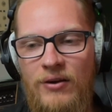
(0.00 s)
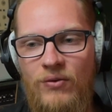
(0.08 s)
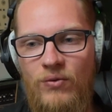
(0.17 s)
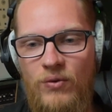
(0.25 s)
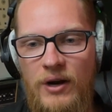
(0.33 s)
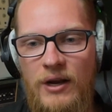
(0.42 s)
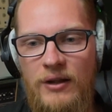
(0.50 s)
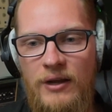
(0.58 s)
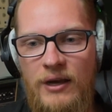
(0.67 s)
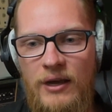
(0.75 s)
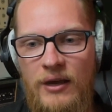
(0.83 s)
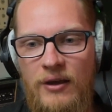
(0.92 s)

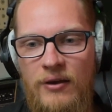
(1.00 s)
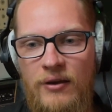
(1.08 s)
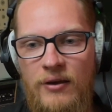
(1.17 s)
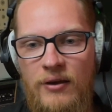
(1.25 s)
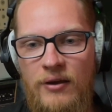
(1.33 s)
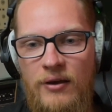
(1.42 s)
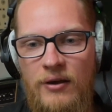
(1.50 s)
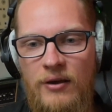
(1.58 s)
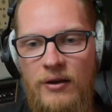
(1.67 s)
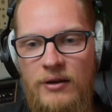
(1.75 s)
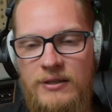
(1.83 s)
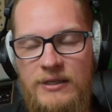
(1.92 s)
really
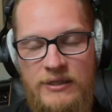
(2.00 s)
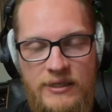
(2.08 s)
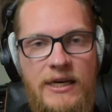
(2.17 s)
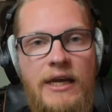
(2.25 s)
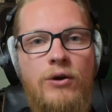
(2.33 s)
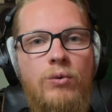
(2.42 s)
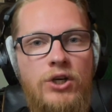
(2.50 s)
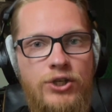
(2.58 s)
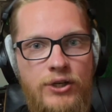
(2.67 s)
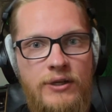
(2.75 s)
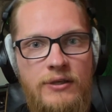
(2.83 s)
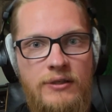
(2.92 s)

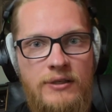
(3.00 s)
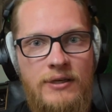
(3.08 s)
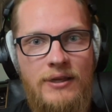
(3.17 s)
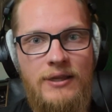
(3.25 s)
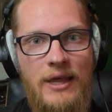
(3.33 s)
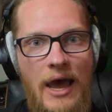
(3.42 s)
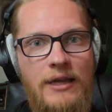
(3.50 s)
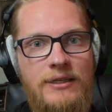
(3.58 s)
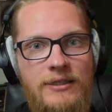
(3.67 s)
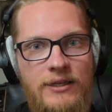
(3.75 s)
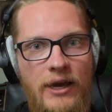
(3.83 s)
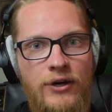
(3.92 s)
distinguishes that
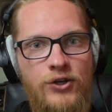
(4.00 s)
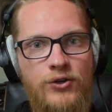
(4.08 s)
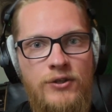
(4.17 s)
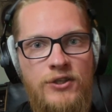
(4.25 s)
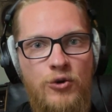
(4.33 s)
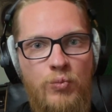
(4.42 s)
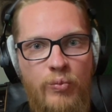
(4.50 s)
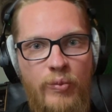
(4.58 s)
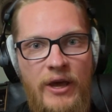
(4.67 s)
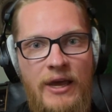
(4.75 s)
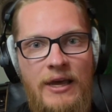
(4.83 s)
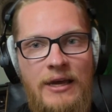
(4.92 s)
section to
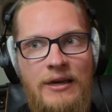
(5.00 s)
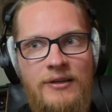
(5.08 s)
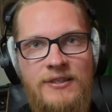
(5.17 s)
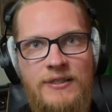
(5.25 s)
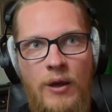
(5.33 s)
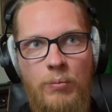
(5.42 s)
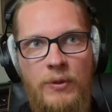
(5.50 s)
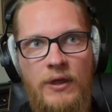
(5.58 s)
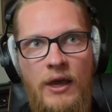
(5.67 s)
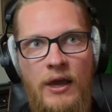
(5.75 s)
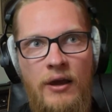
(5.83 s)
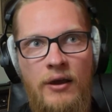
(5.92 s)
being
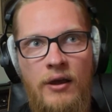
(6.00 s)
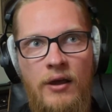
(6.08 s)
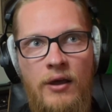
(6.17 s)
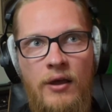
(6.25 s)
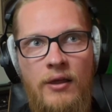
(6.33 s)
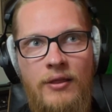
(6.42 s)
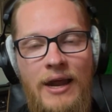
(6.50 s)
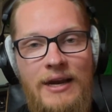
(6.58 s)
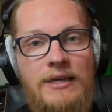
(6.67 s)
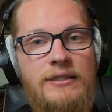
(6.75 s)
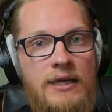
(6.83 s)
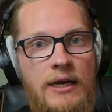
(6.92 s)
something that
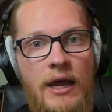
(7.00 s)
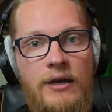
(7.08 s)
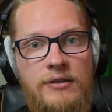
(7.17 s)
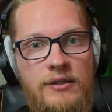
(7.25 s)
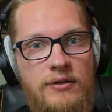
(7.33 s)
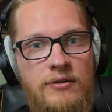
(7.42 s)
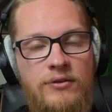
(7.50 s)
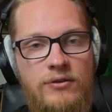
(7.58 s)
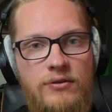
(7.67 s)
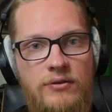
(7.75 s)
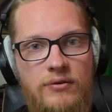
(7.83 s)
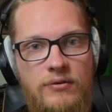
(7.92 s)
is connected
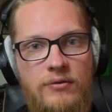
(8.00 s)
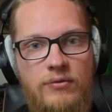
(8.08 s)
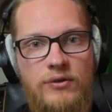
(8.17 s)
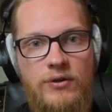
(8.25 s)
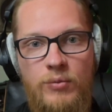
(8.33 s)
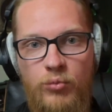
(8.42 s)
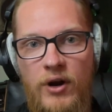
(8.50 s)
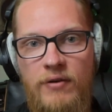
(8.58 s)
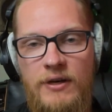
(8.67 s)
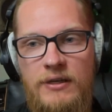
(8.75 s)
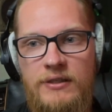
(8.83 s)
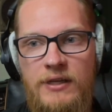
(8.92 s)
to the
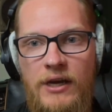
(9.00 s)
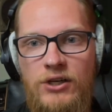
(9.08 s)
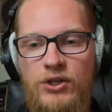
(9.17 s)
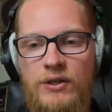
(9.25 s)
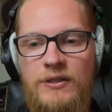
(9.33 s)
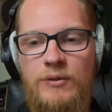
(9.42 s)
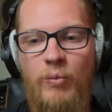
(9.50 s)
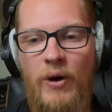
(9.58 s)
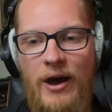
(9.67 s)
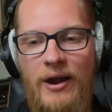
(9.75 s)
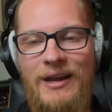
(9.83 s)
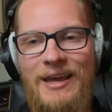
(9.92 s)
previous sections,
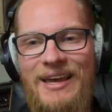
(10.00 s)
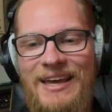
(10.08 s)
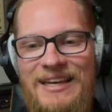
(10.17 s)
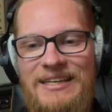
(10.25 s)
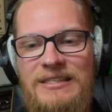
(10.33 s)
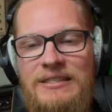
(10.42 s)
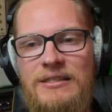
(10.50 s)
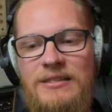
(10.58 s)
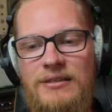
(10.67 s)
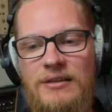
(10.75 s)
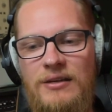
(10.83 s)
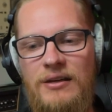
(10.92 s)
but
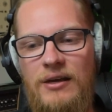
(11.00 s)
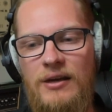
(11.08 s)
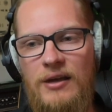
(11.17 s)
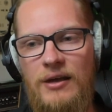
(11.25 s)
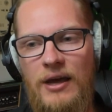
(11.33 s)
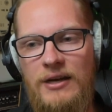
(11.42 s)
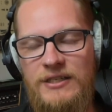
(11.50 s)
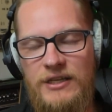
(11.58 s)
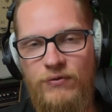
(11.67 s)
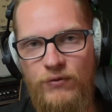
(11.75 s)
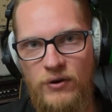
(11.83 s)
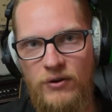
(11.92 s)
is a
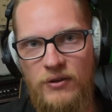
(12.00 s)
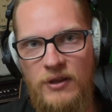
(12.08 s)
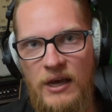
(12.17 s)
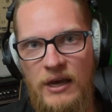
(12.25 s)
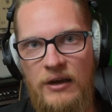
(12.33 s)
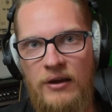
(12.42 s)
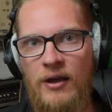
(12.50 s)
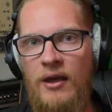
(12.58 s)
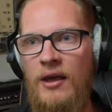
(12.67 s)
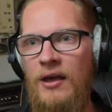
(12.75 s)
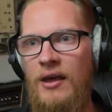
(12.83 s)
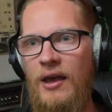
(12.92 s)
different thing.
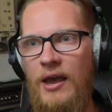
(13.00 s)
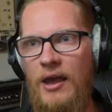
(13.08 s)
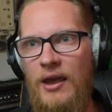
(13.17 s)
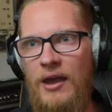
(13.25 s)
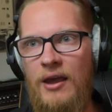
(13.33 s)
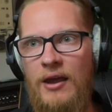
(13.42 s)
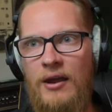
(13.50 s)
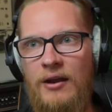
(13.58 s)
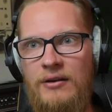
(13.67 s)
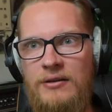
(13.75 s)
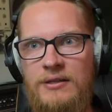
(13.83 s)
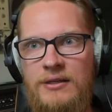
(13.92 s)

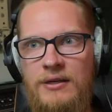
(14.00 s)
And